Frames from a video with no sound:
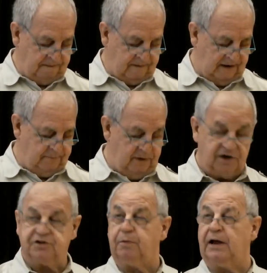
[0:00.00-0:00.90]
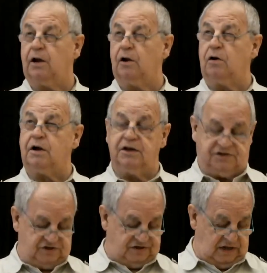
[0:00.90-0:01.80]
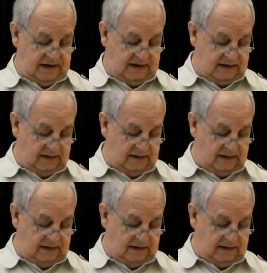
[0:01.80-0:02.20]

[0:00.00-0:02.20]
Help me explain. A Lochets is like,